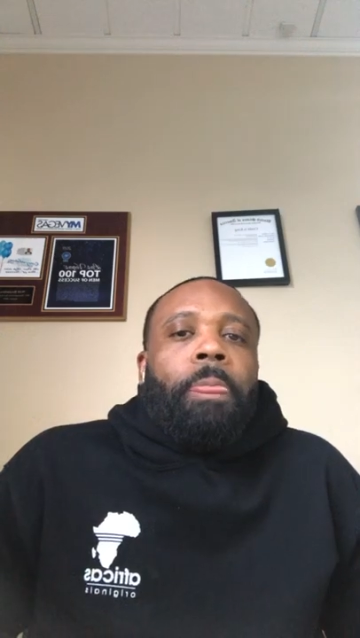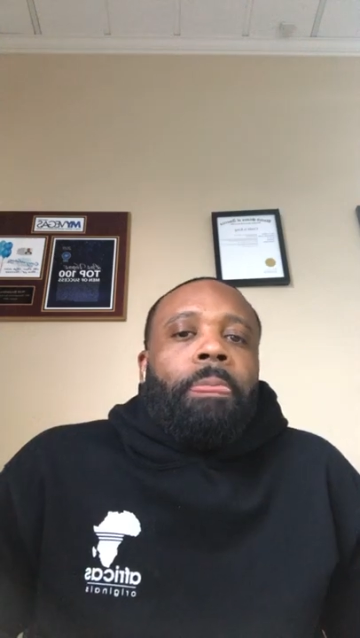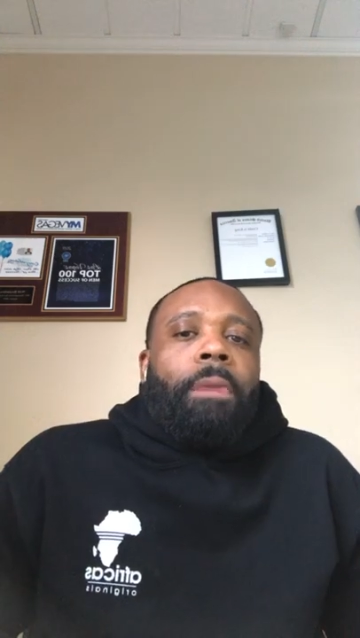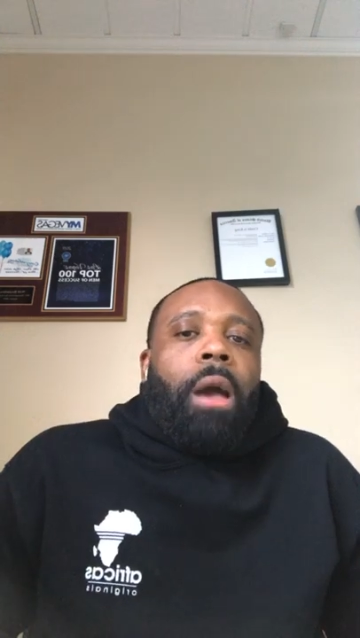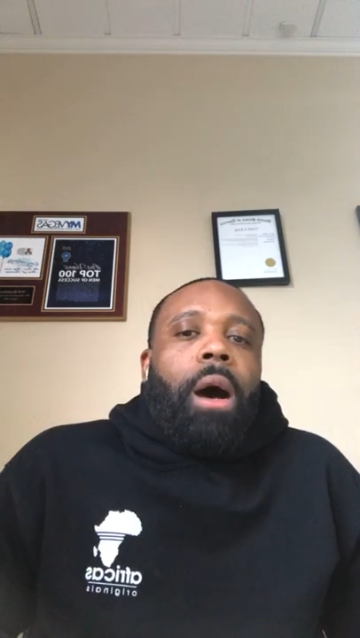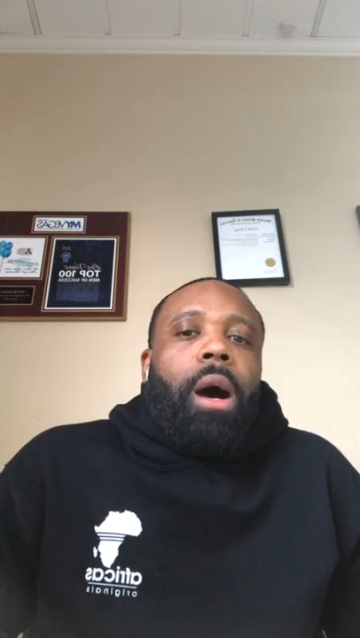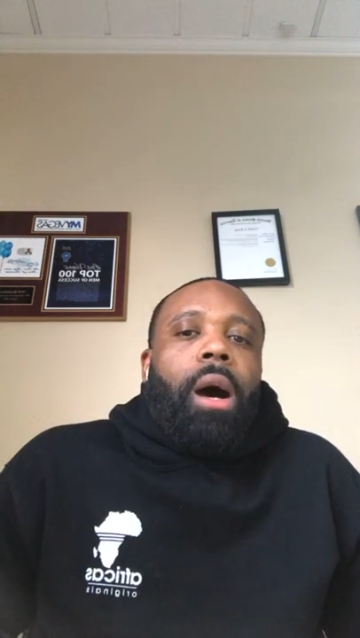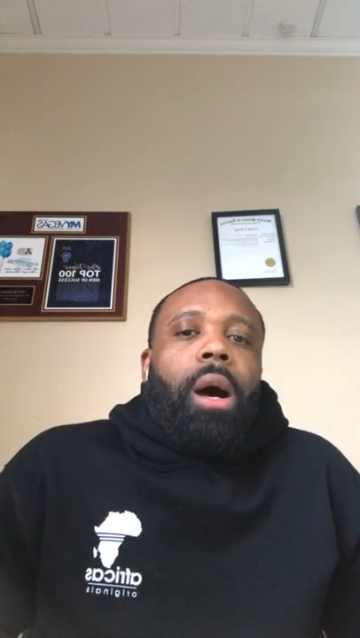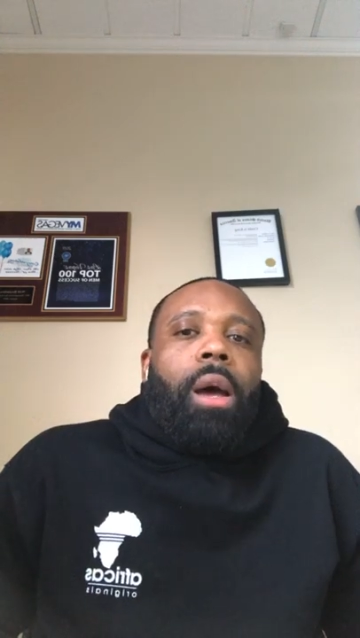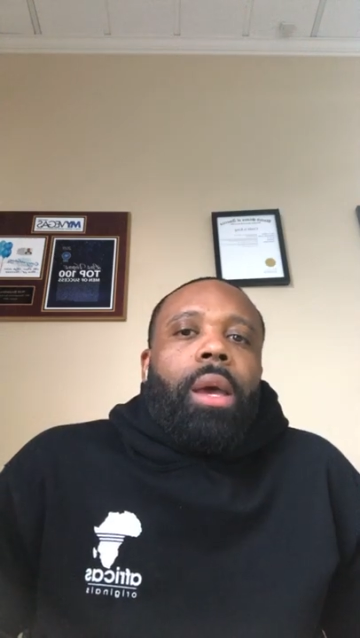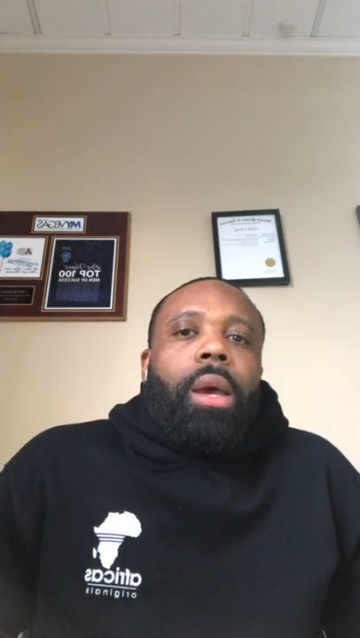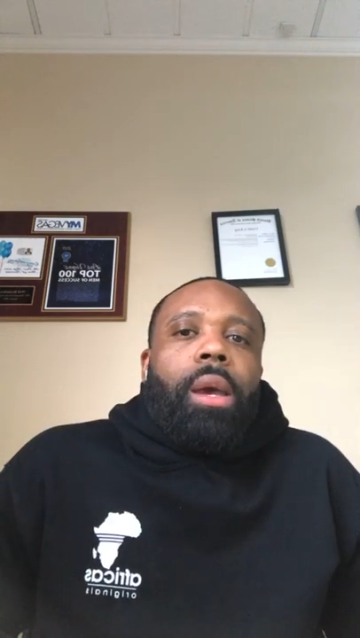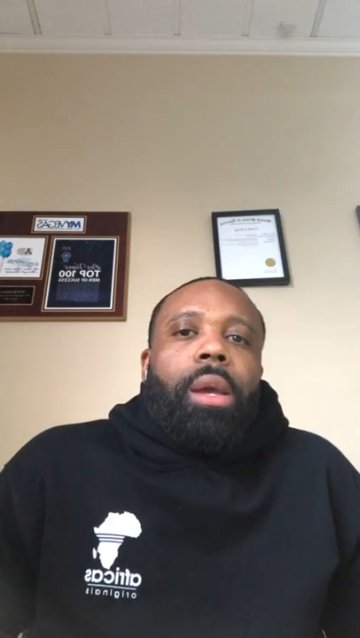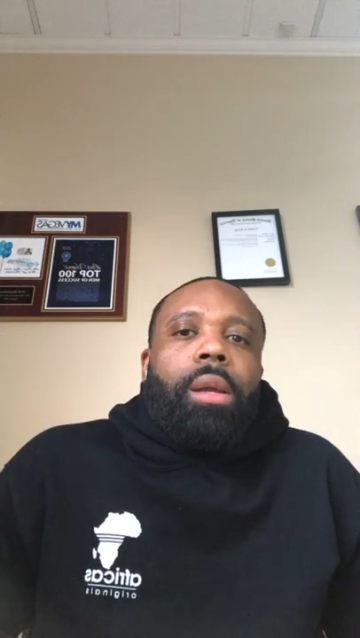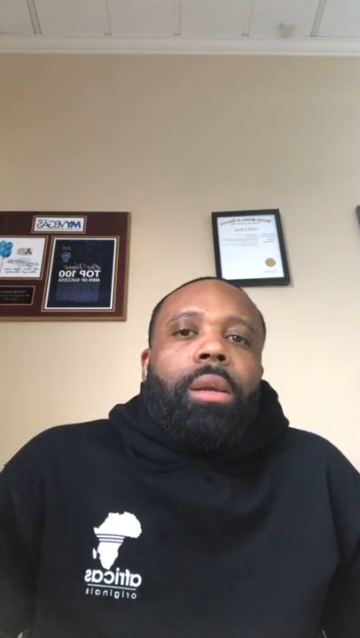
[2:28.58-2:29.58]
uh,
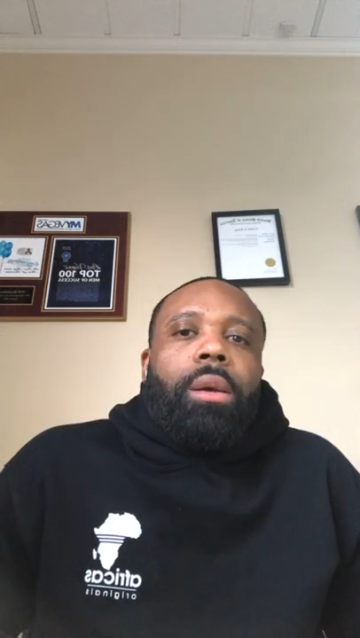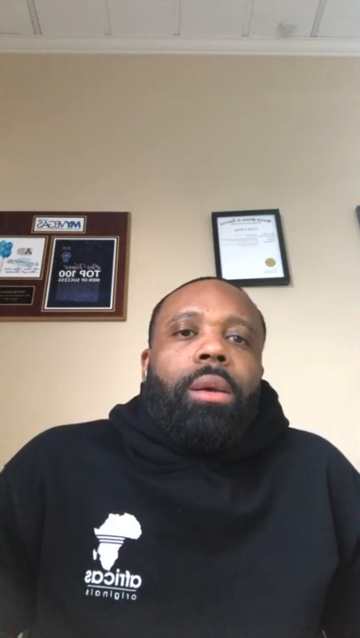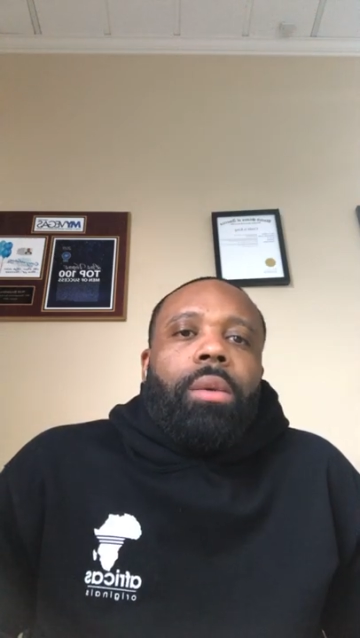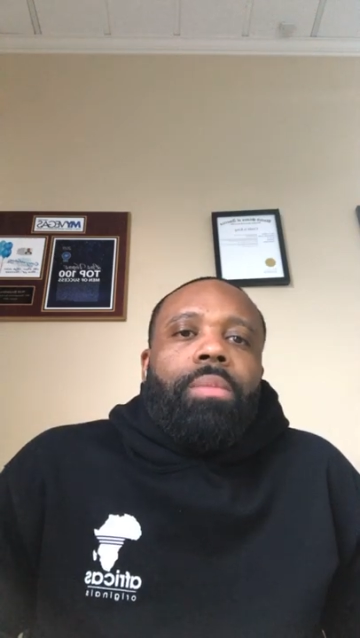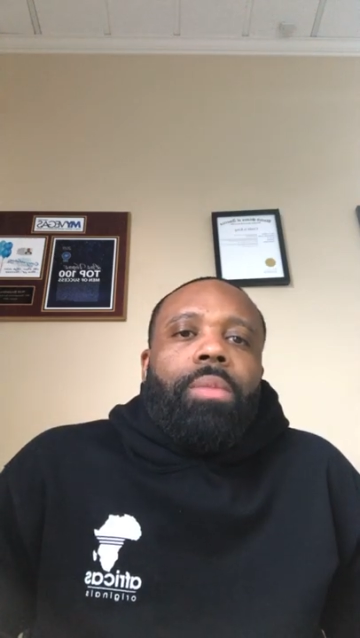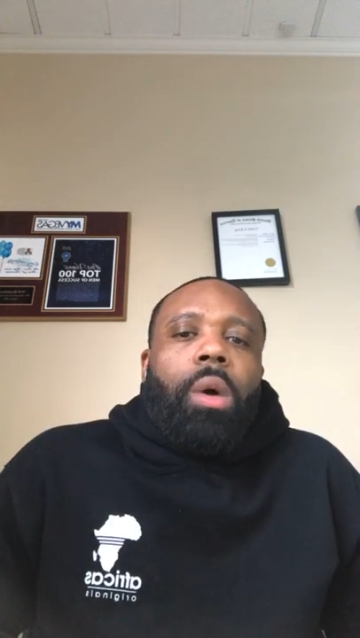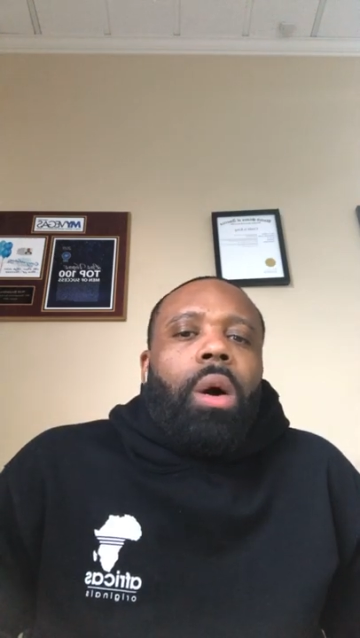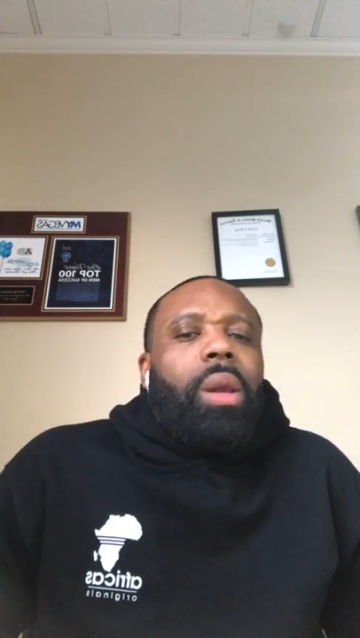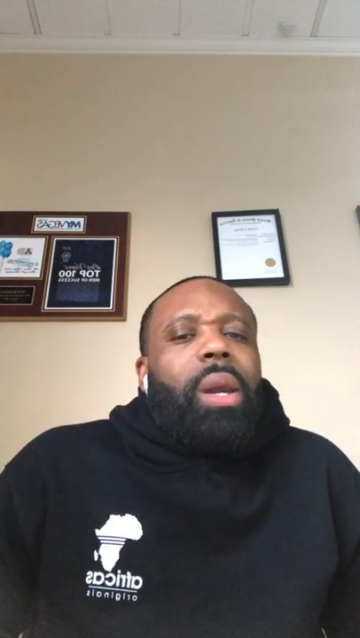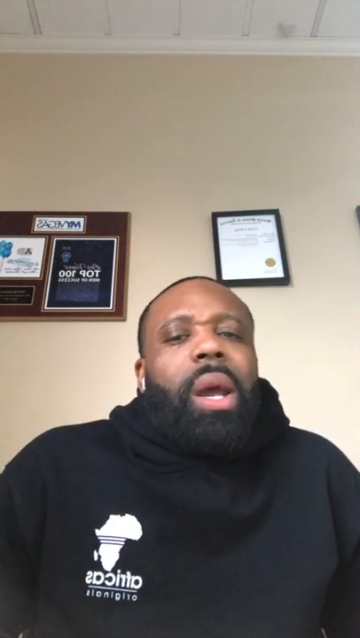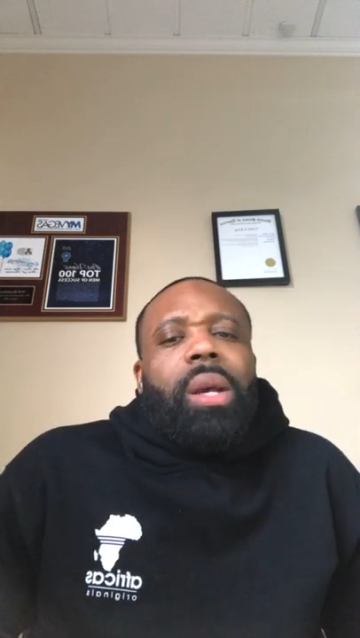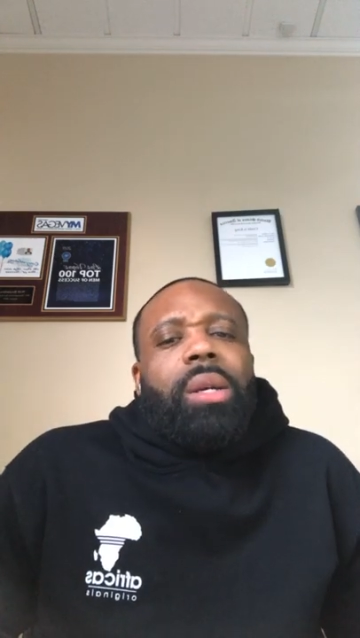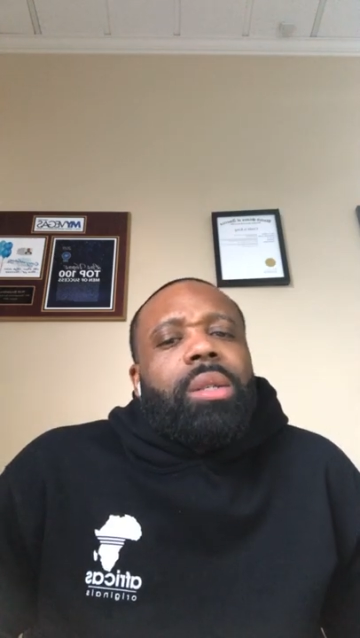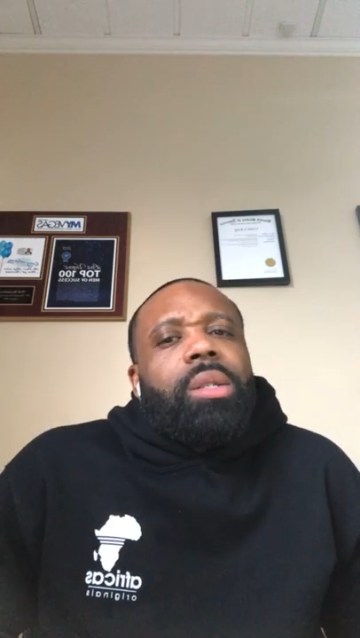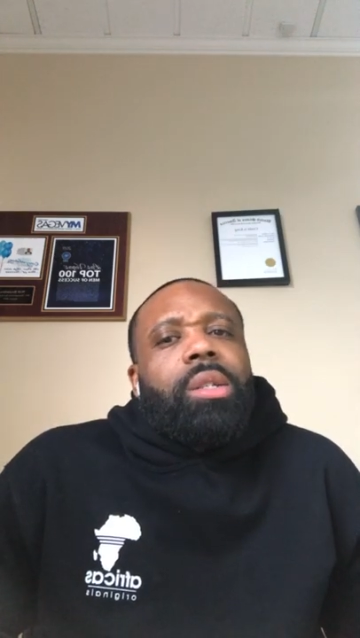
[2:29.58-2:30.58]
and all of
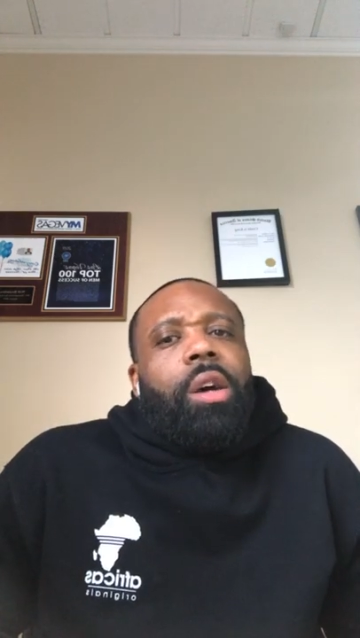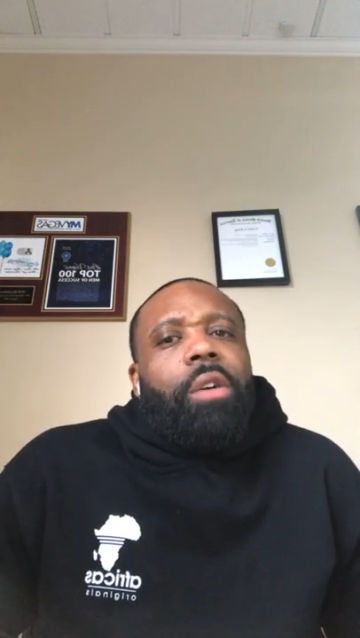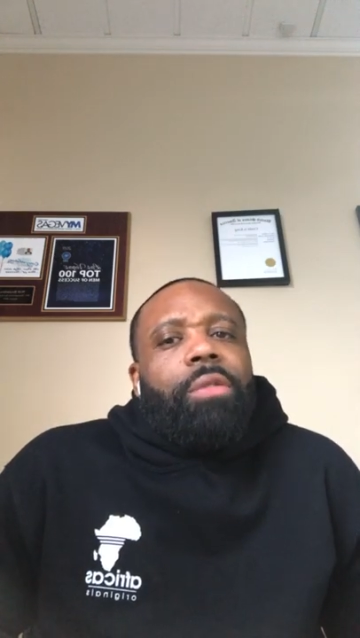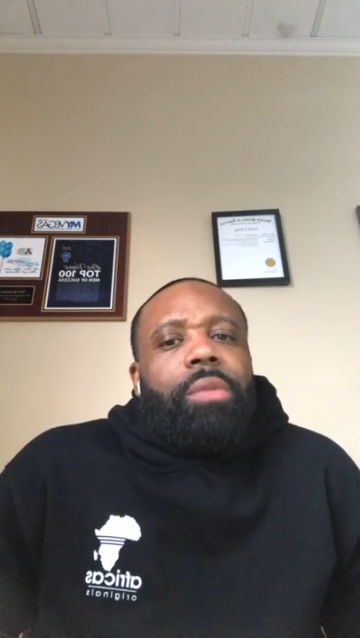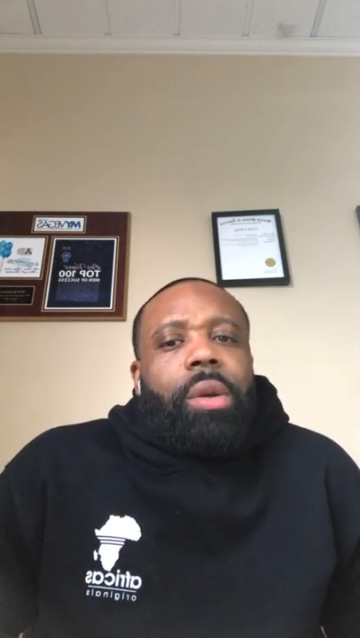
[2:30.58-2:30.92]
that good stuff.